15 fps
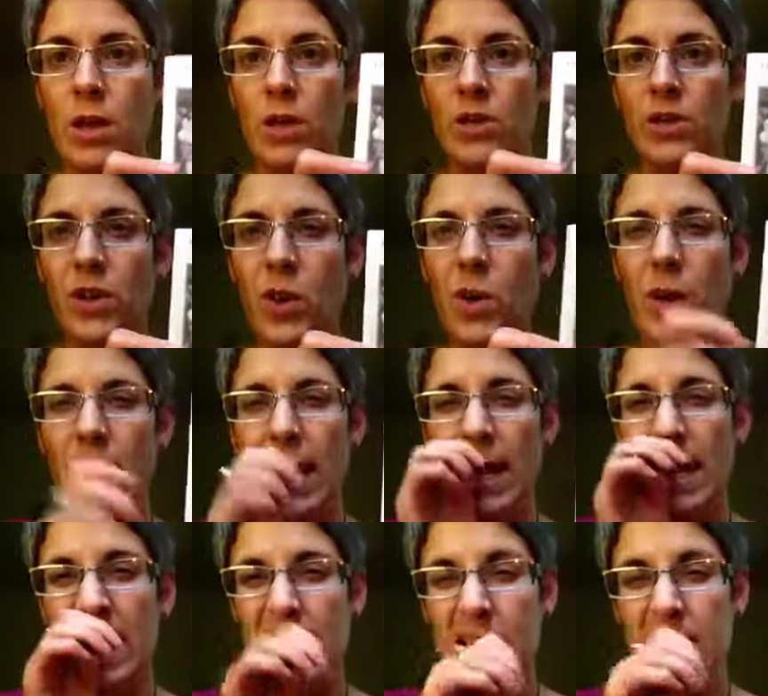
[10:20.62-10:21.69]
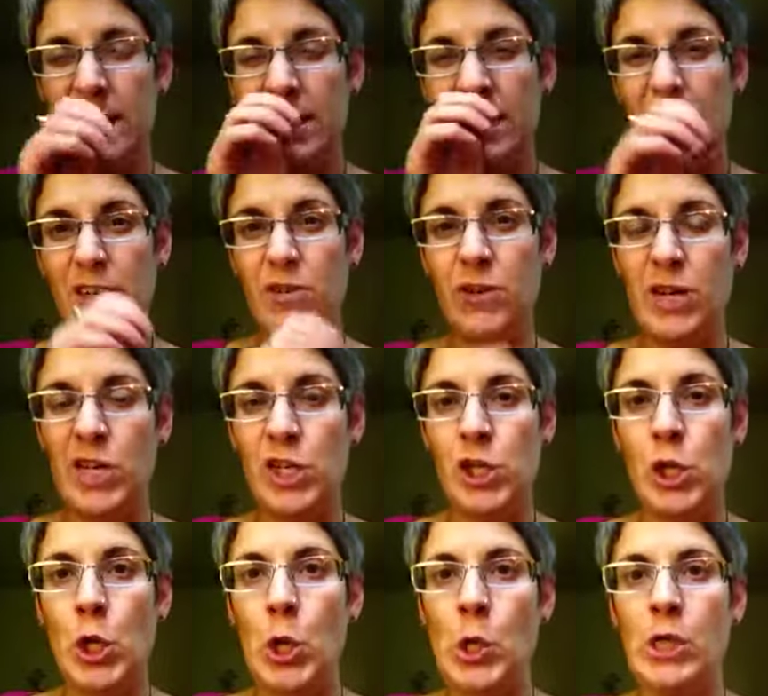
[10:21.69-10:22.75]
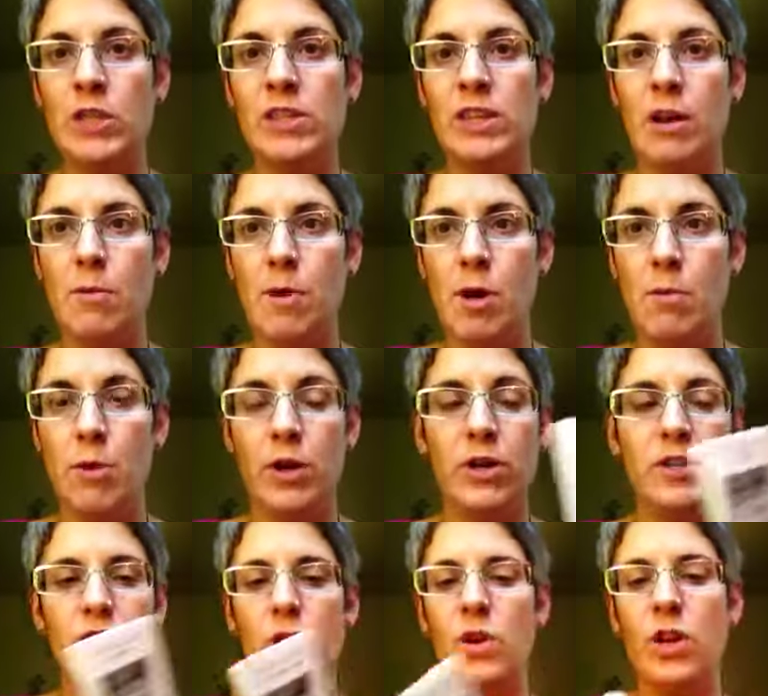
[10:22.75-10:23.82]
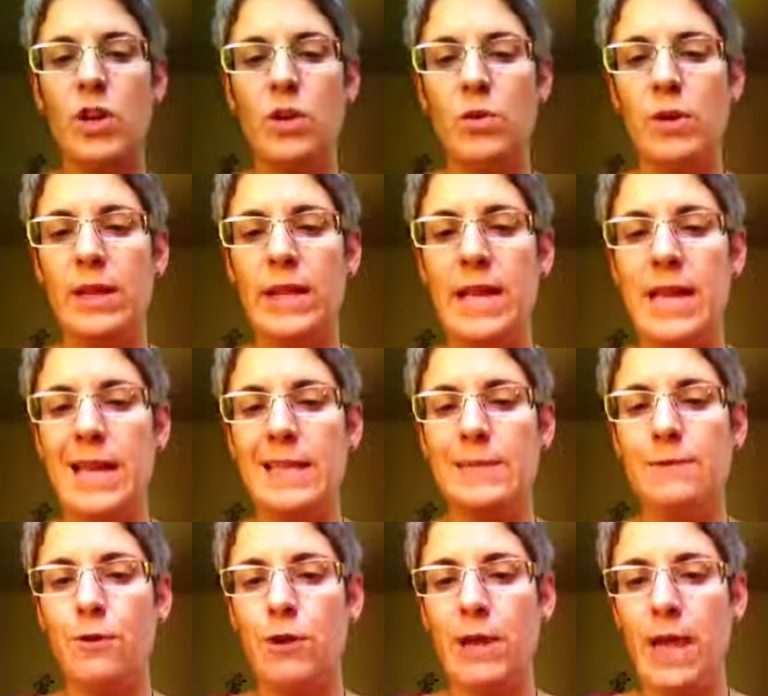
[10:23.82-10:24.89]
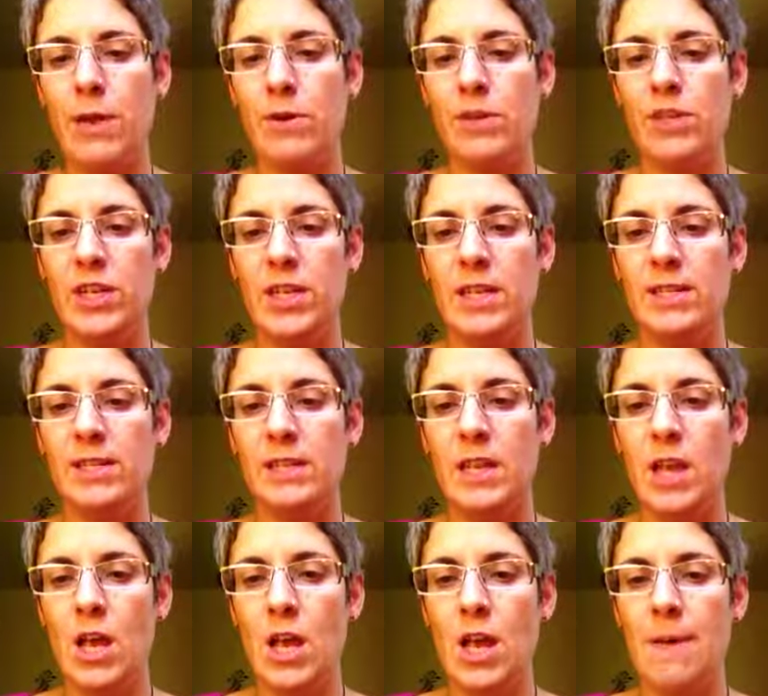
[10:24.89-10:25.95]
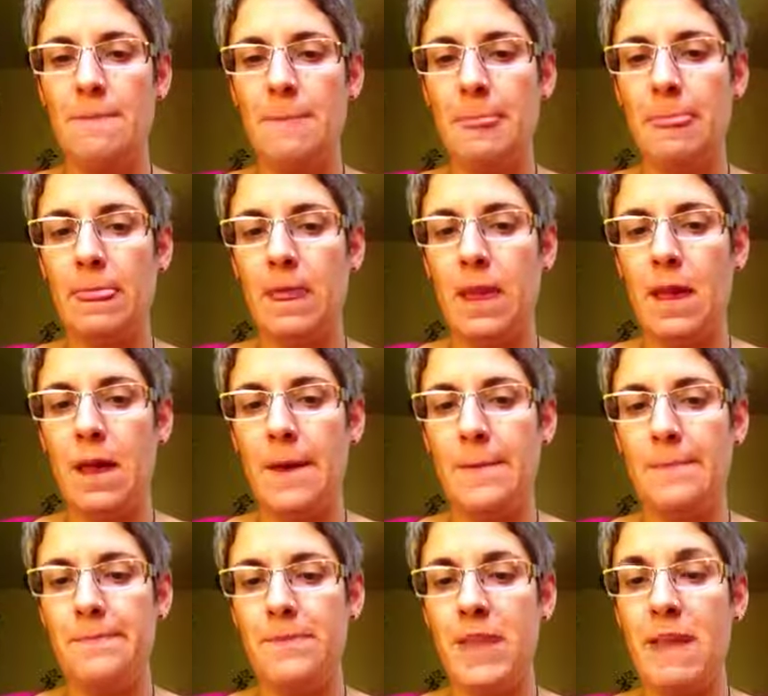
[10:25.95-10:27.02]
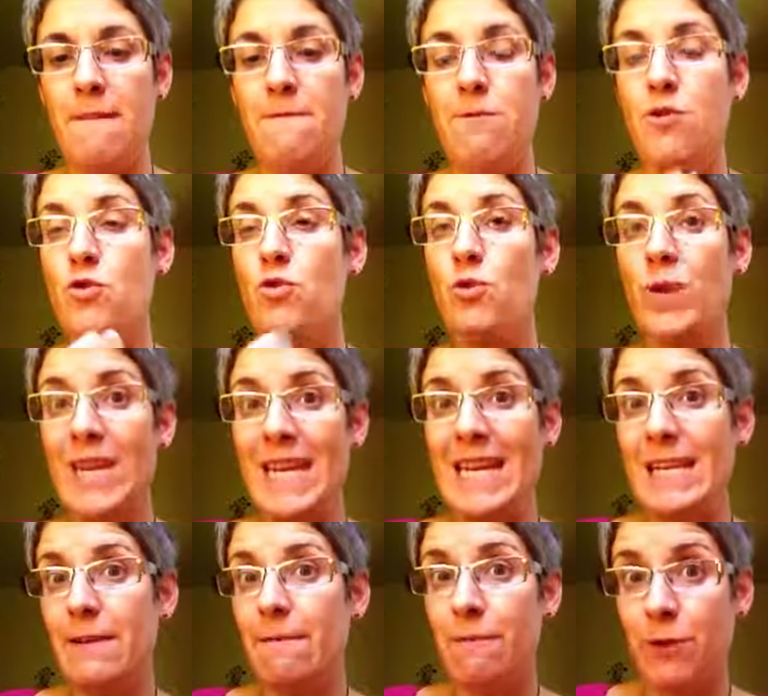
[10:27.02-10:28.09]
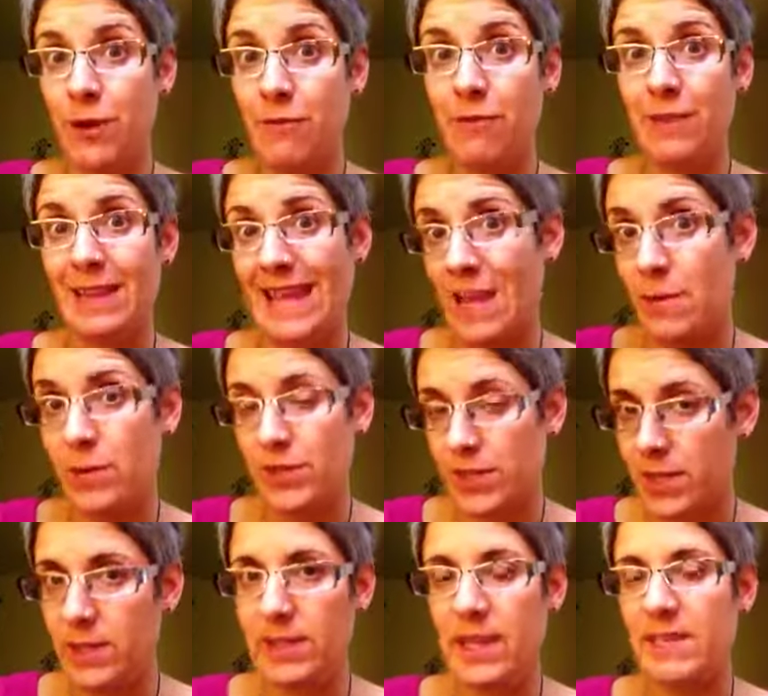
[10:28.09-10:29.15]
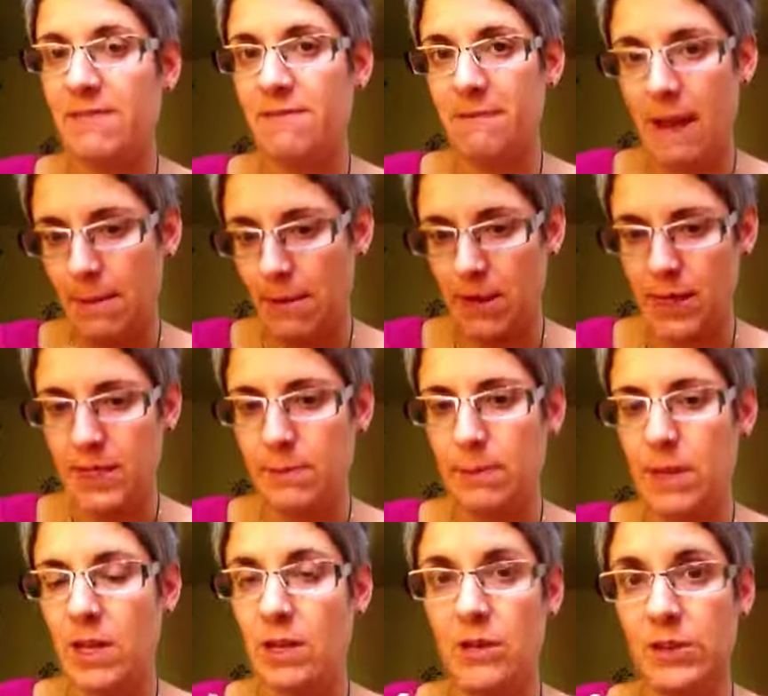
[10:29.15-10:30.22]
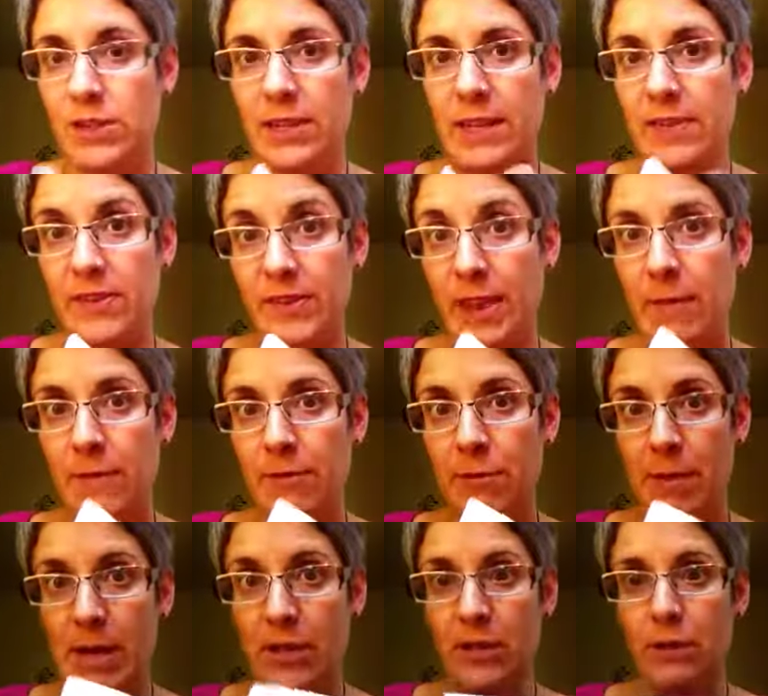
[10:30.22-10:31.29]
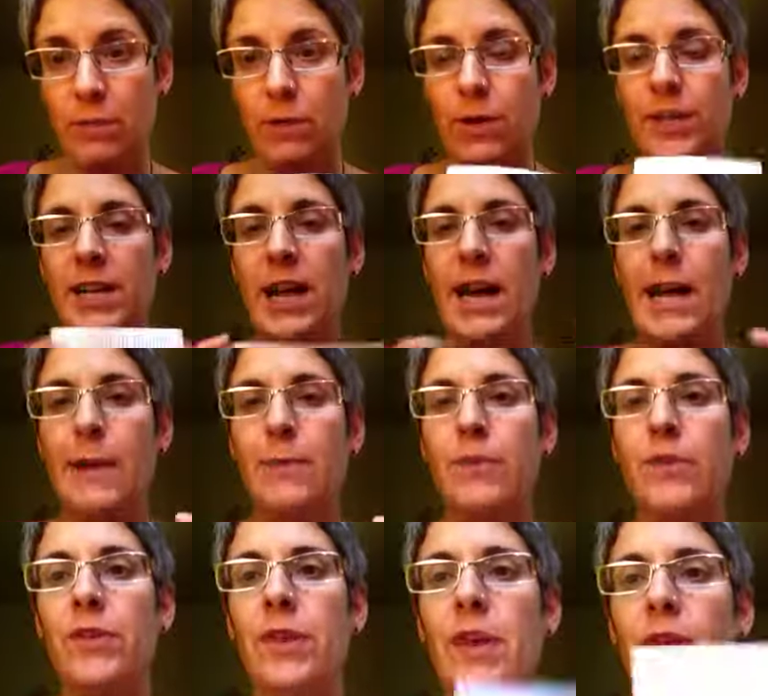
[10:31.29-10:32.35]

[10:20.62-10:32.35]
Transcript: So it is a traditional Lescot book. So, you know, really it's 4 languages. If you read 4 different languages, that's fabulous, but you'll just get the same information 4 times.